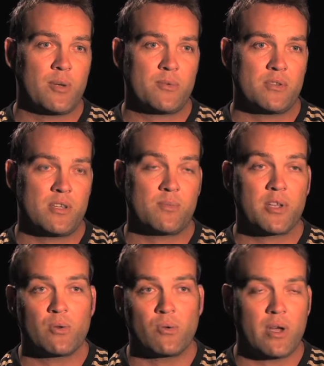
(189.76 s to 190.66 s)
perhaps as
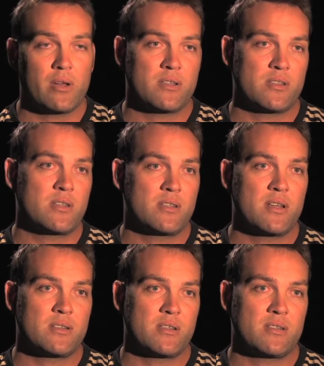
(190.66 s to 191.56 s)
many all-rounders these
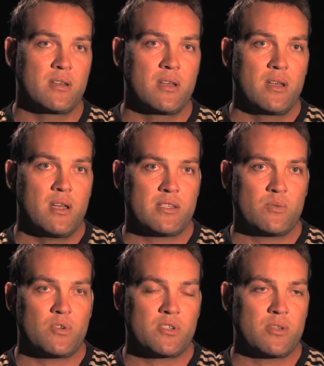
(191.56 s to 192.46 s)
days as, as there
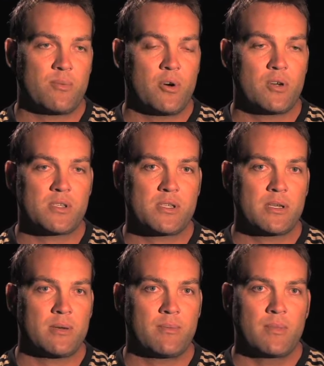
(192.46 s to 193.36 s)
was in the past.
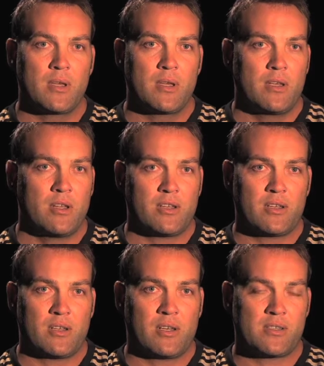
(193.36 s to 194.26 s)
Um, you know,
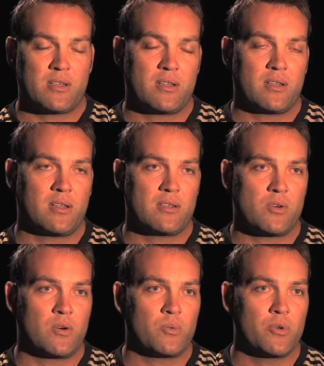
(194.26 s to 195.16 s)
it, like I said, it, it is
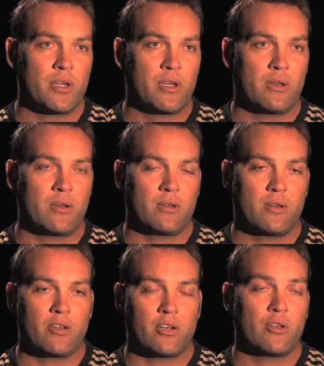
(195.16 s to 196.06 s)
hard work, and you
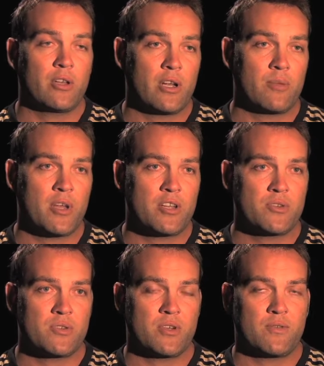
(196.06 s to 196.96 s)
know you've got to learn how to manage
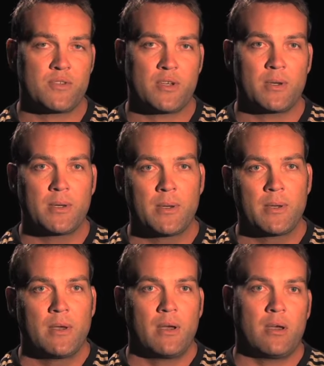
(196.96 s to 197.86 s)
yourself. So
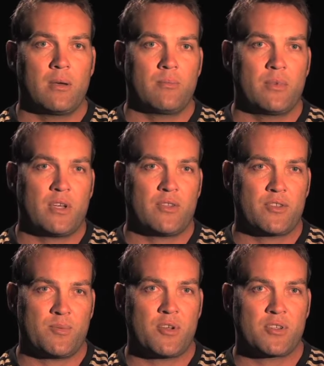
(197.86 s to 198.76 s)
um, I
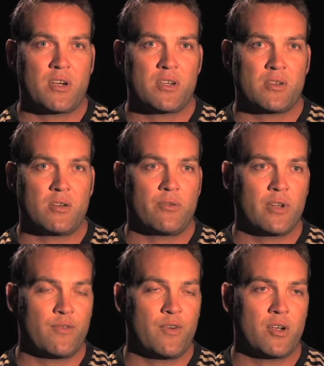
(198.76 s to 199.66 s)
suppose guys are, are
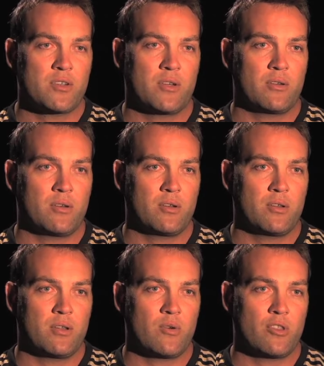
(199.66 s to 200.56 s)
really focusing on,
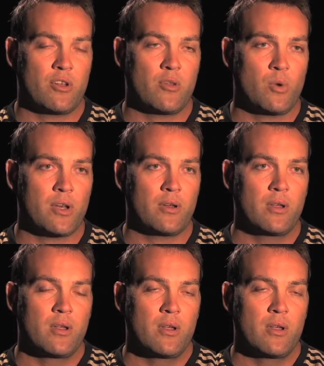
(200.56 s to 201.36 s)
on the, you know the one